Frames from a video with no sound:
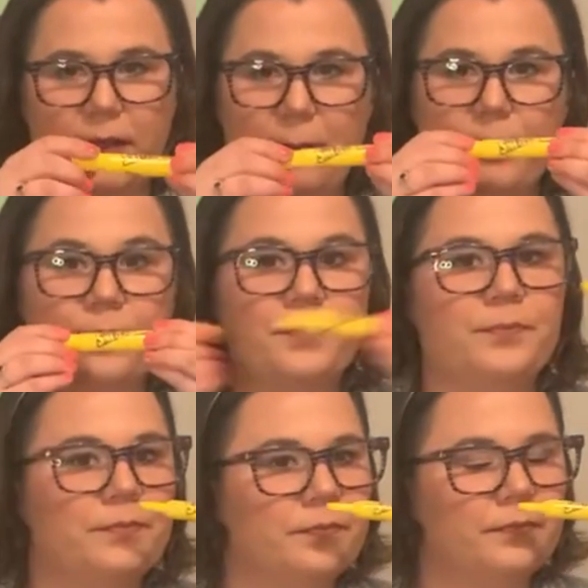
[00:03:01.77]
Yep.
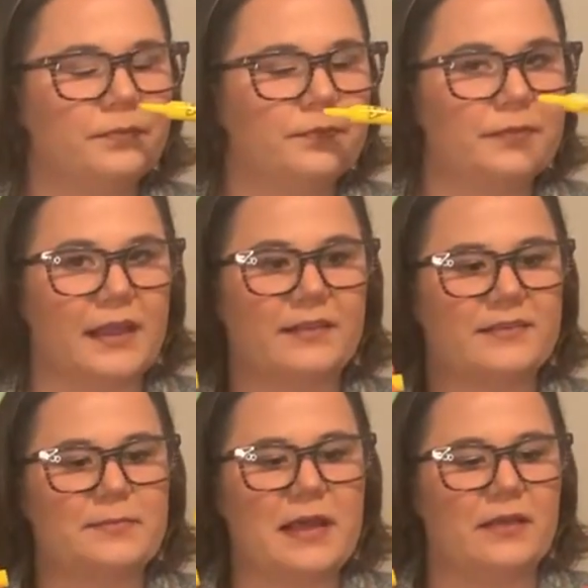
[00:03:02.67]
It
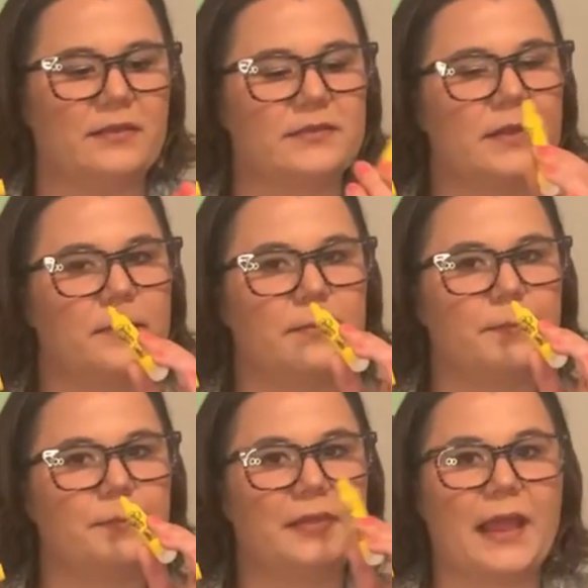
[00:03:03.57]
smells
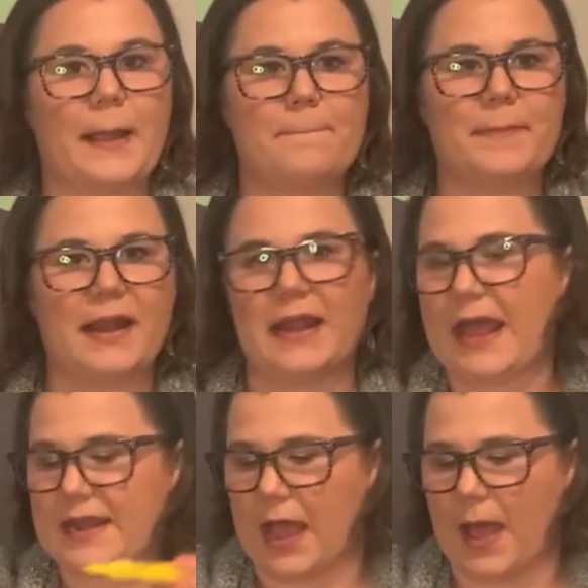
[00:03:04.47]
like
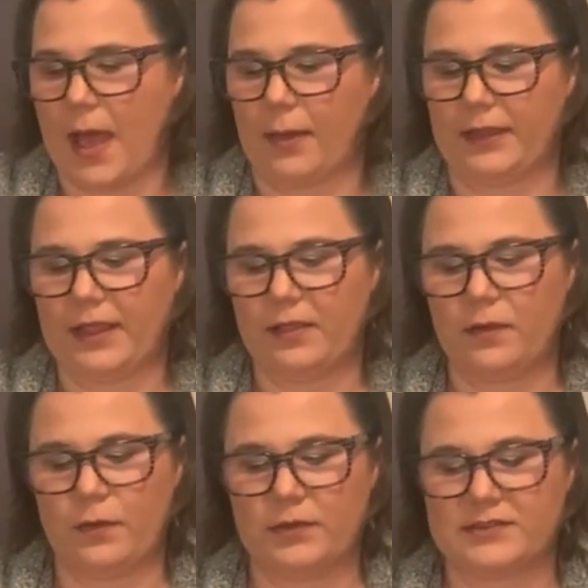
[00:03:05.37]
banana. A
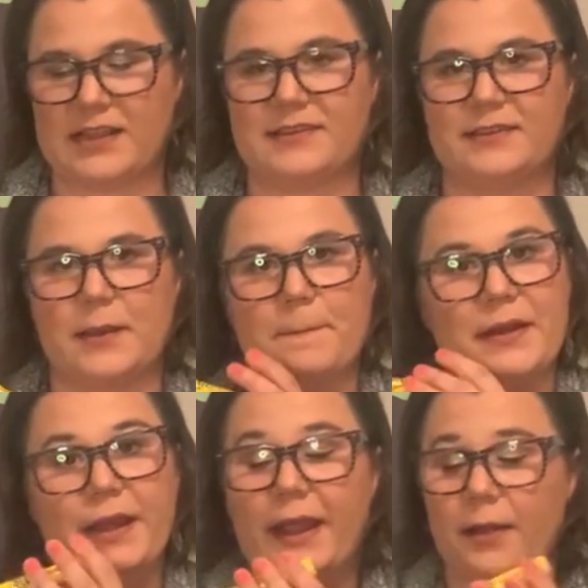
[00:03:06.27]
yellow scented
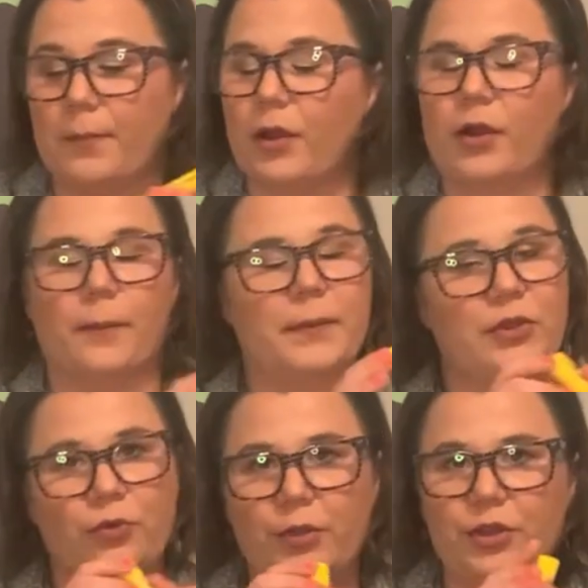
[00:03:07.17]
banana marker.
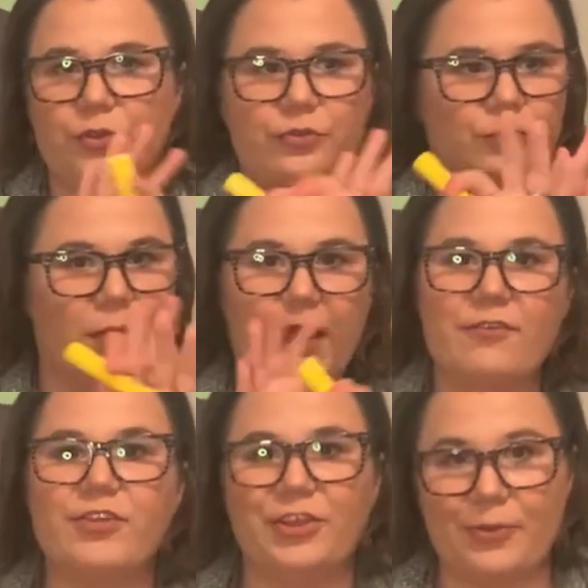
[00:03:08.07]
But you can use
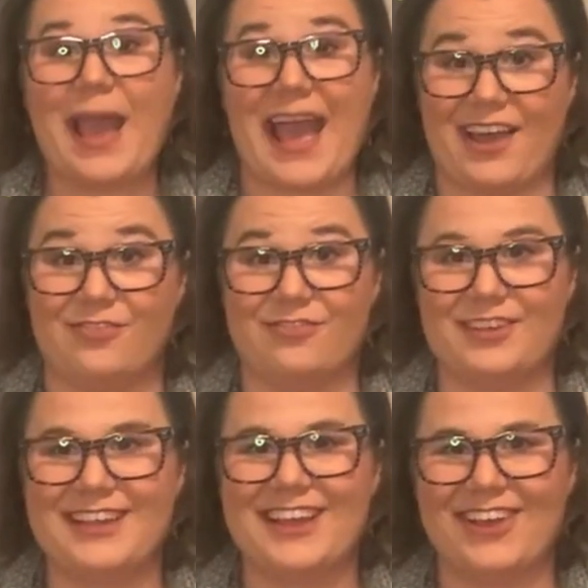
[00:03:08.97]
whatever you have.
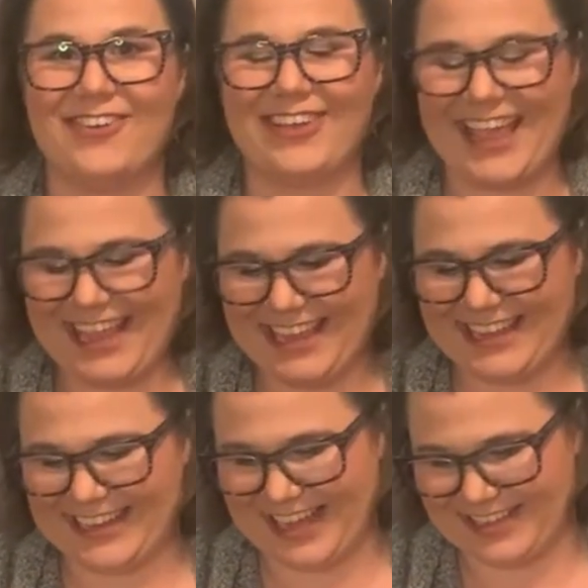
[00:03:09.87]
Okay?
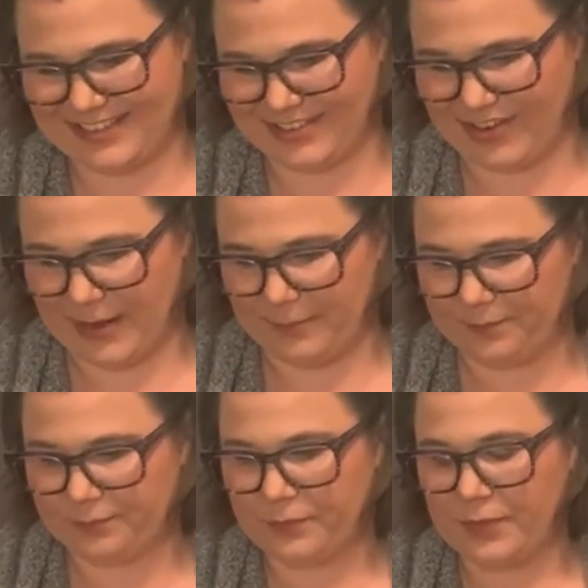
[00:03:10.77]
Yes. Great.
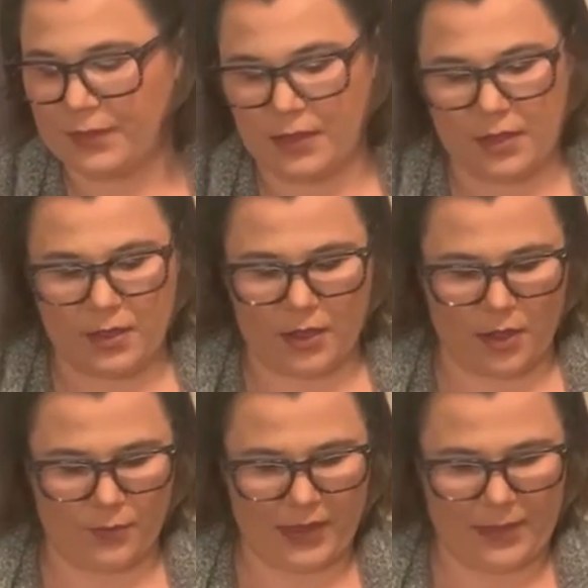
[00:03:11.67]

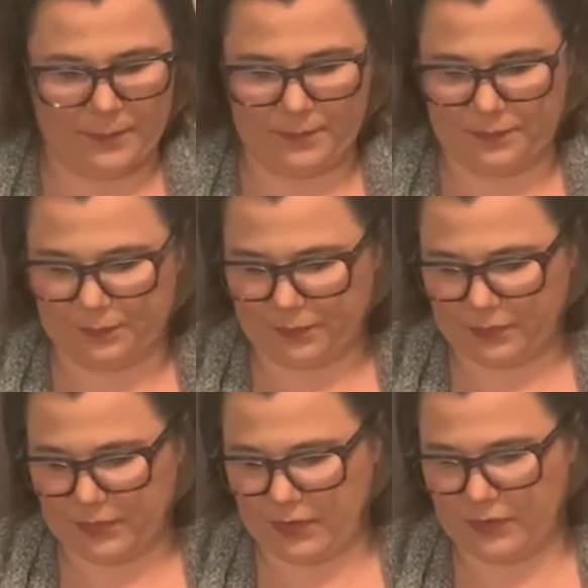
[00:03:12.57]
Okay.
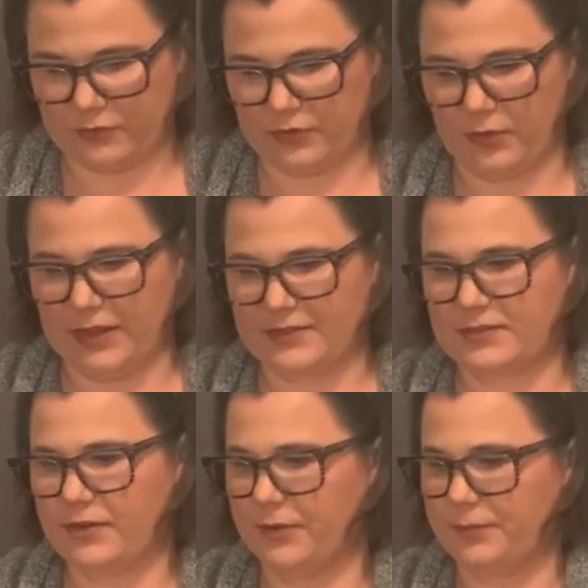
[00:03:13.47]
So let's
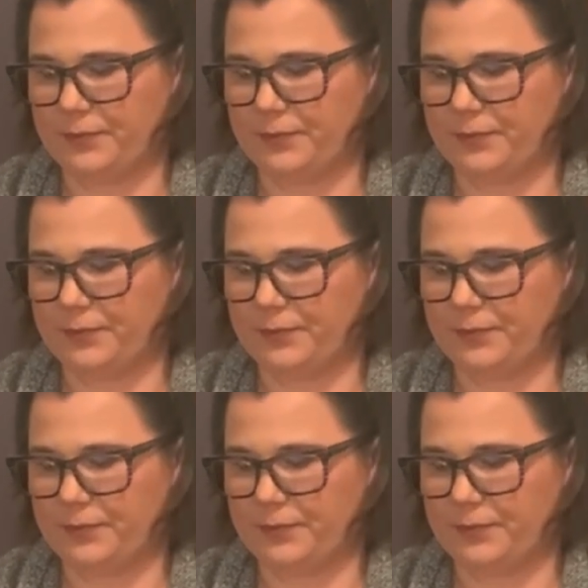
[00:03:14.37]
start.